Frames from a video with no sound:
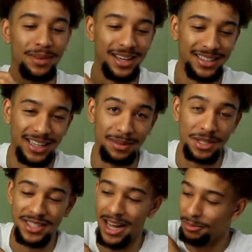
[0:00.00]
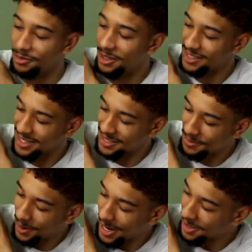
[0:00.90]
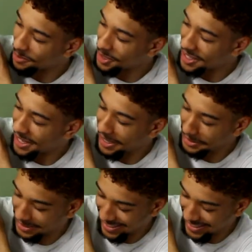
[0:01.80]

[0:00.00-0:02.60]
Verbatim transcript: I'm, yeah, I'm gonna stop before I say something wild. But yeah,